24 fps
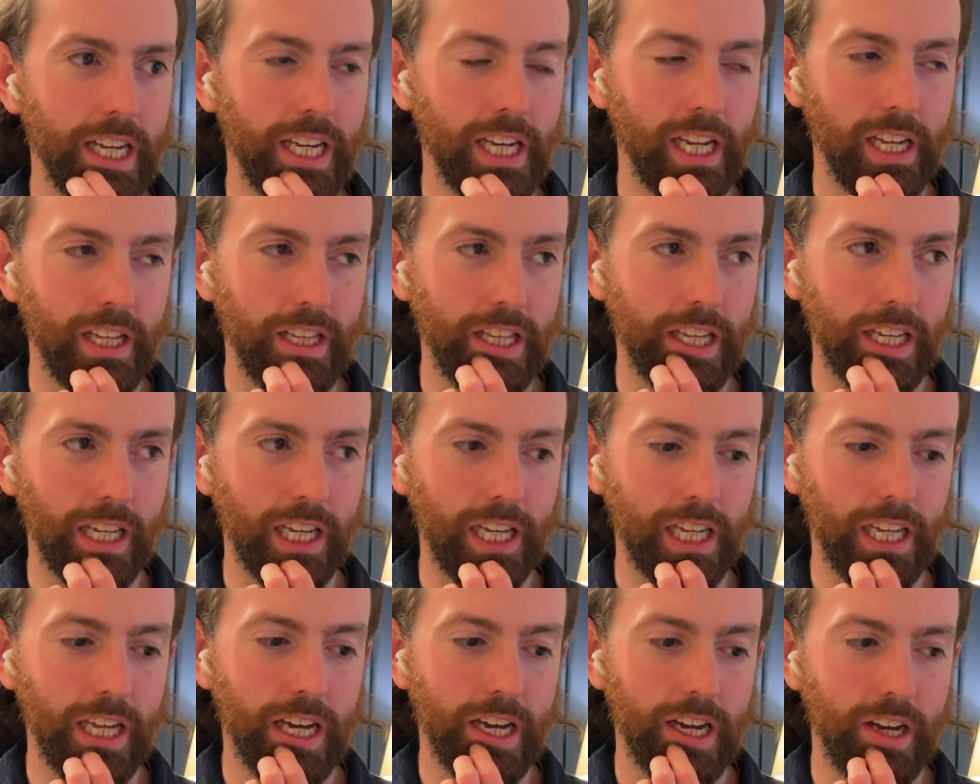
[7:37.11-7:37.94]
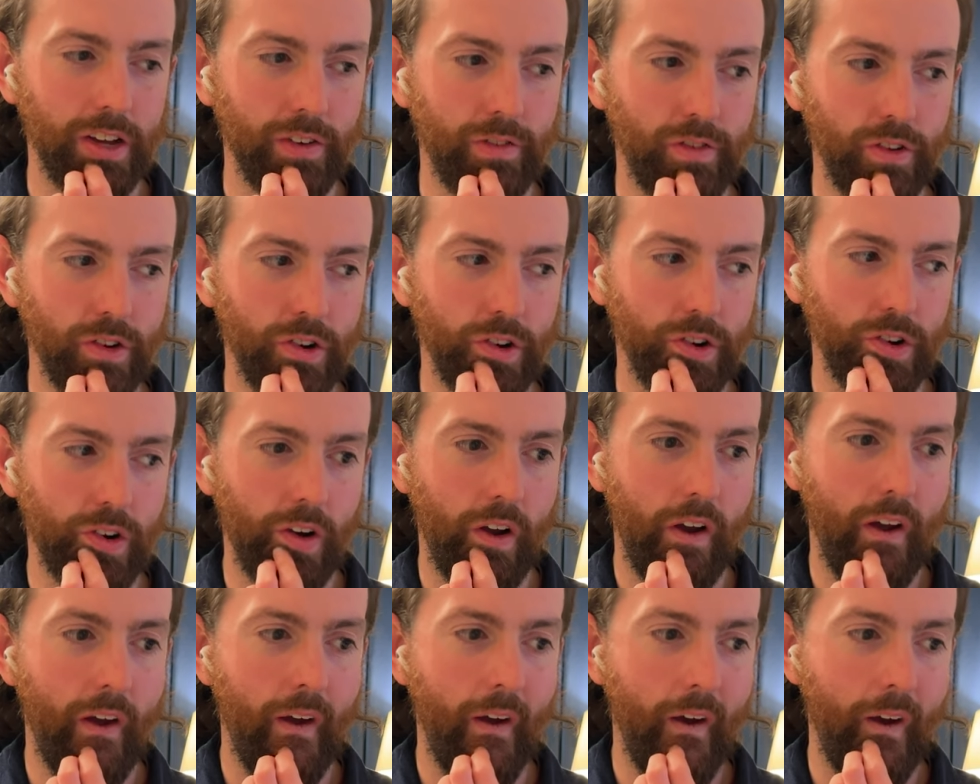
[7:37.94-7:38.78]
And I think, yeah, if you're
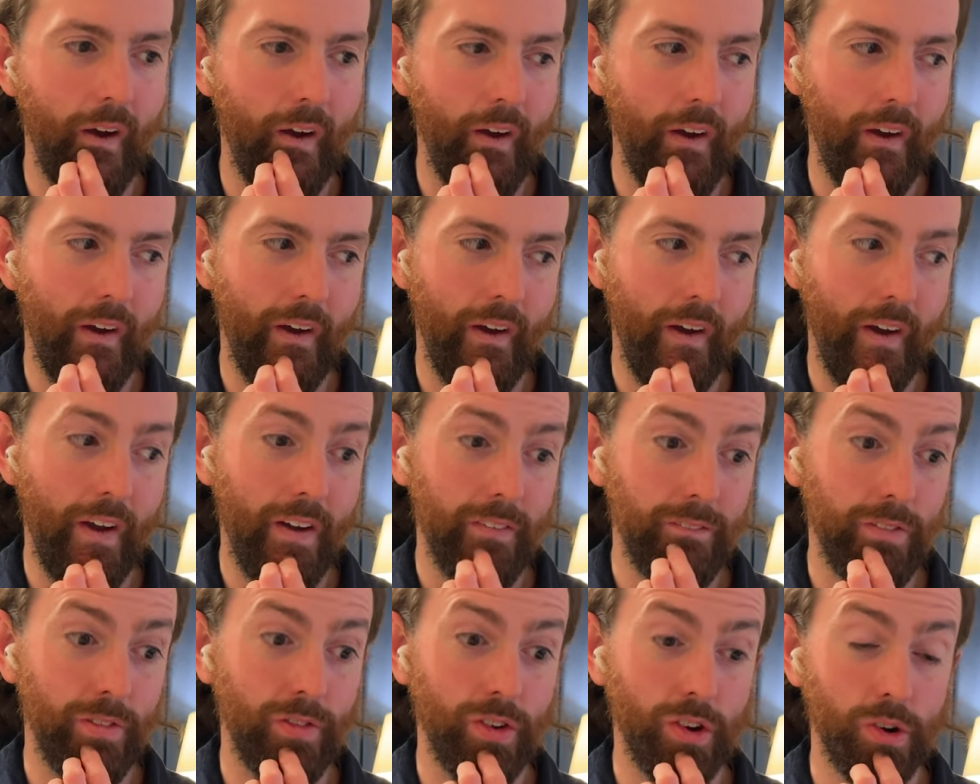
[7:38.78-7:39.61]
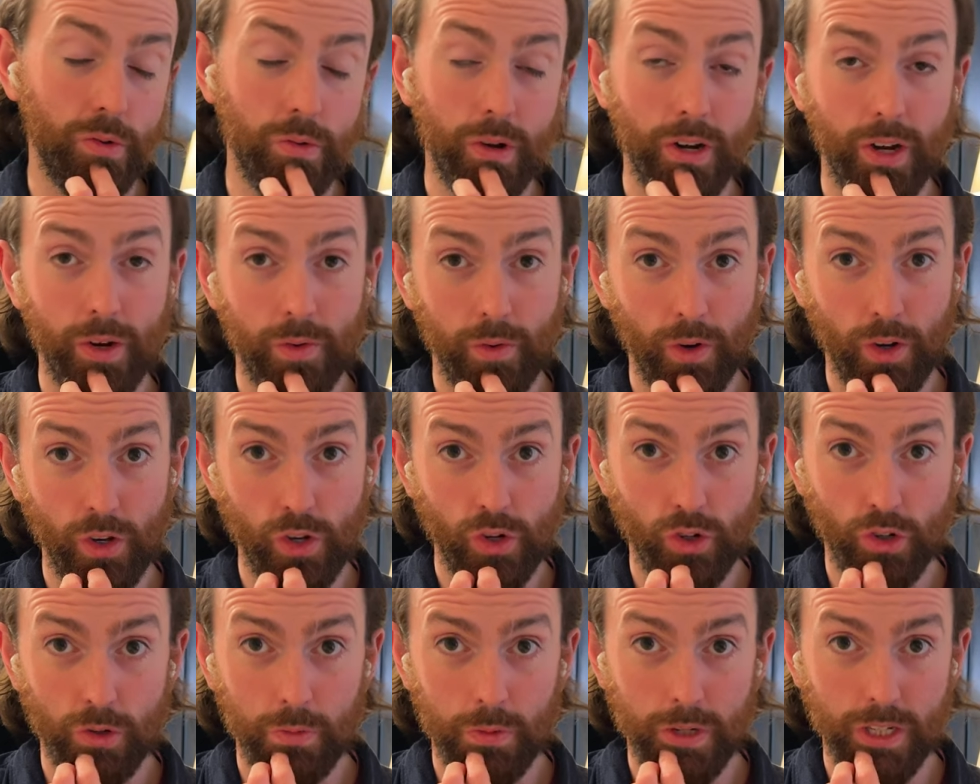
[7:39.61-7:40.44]
ready to run
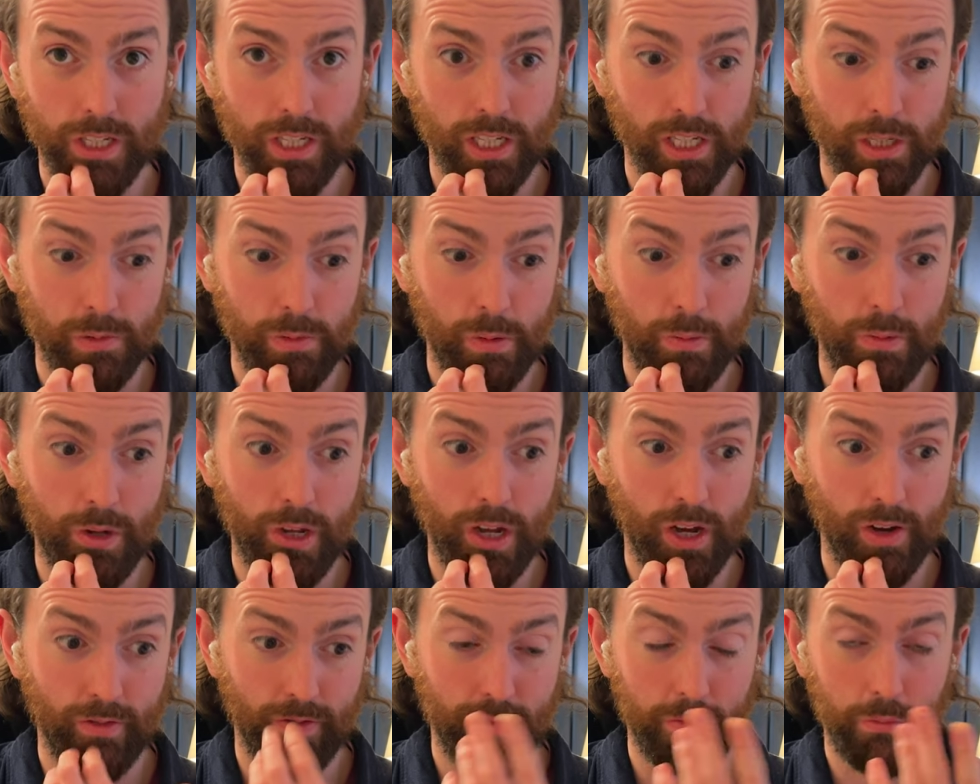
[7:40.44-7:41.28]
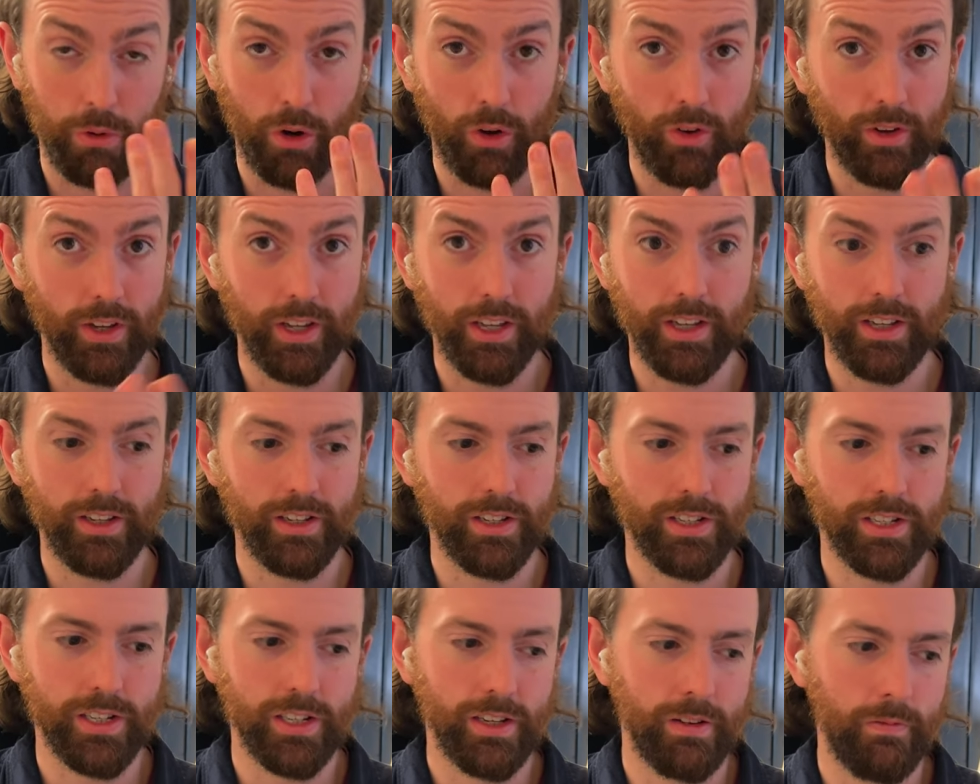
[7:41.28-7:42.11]
your own business, maybe you have
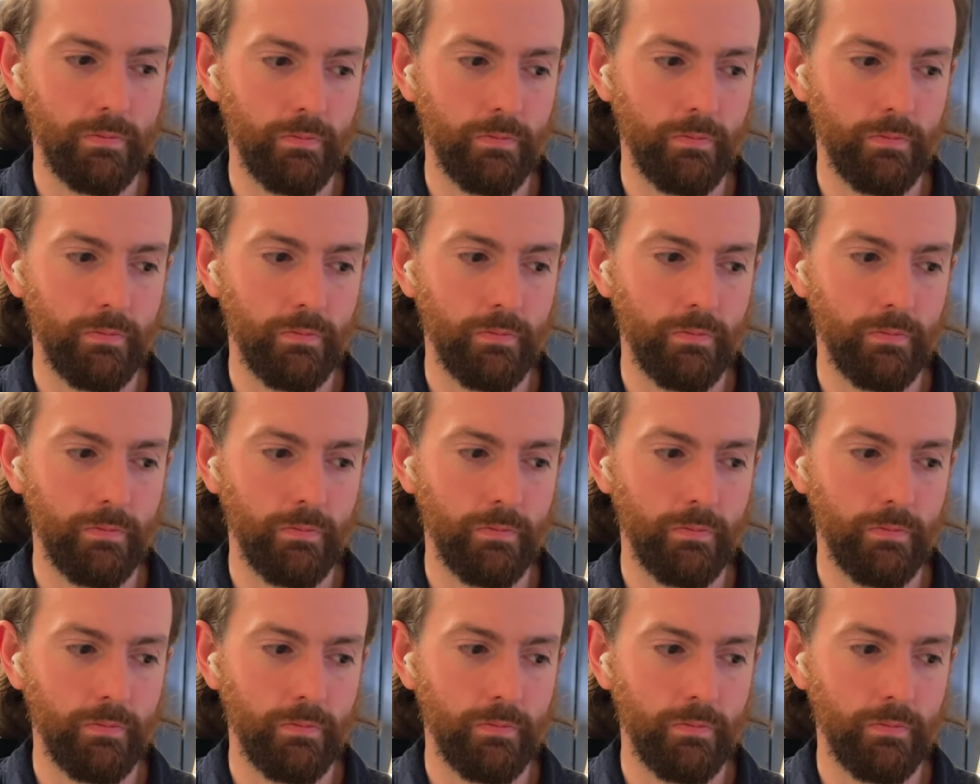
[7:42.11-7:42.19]
employees,